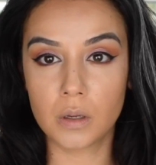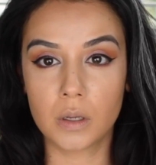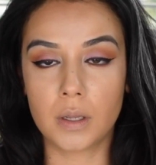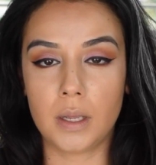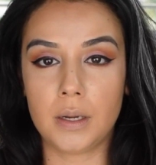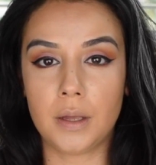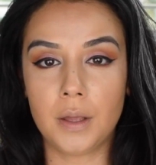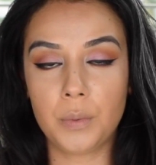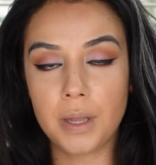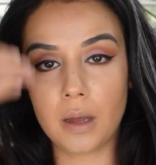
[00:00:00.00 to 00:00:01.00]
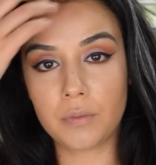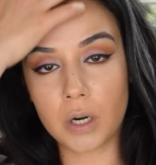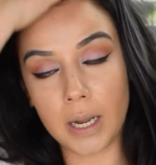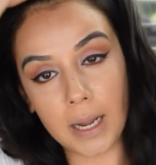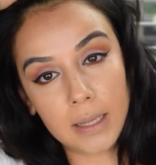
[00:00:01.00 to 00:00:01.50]
Okay, now that we have our
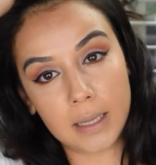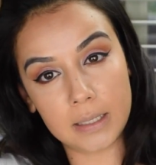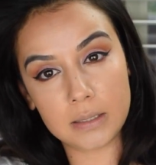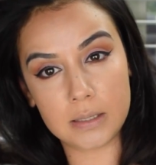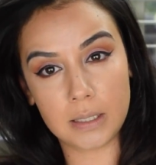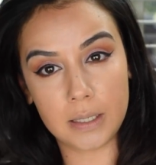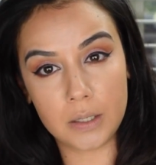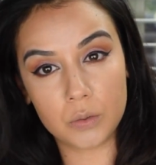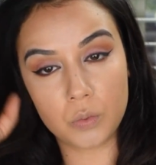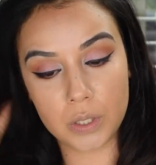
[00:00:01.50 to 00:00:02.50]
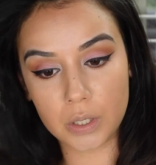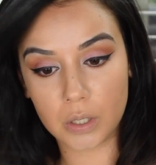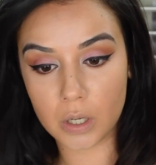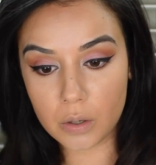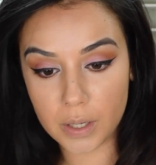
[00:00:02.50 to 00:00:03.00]
highlight down, we can
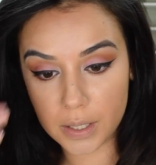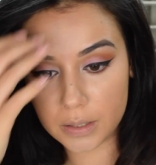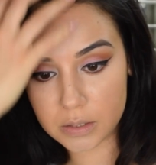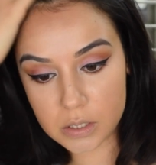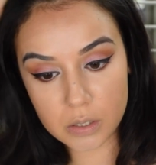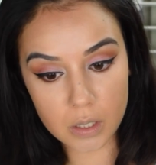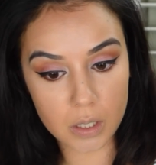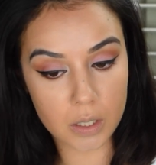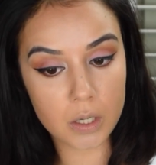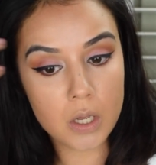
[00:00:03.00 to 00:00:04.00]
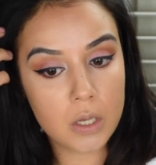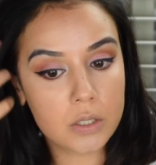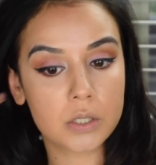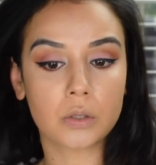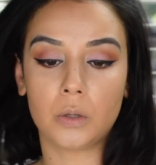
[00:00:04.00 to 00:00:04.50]
go ahead and start
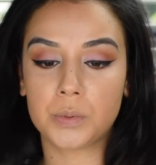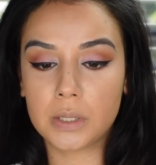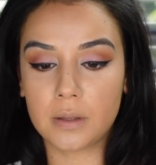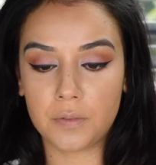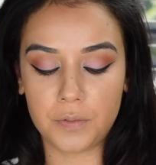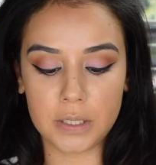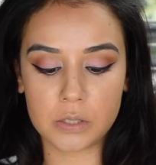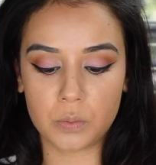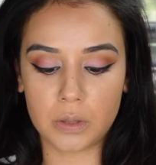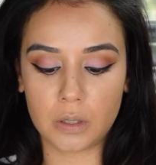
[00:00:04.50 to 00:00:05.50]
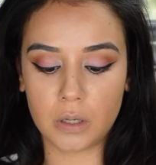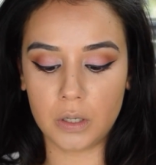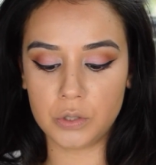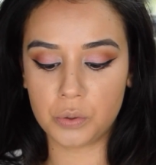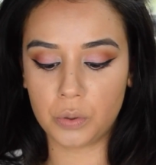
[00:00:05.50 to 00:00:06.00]
sculpting the face with the
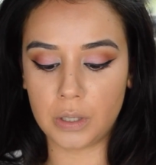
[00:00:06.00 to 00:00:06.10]
contour.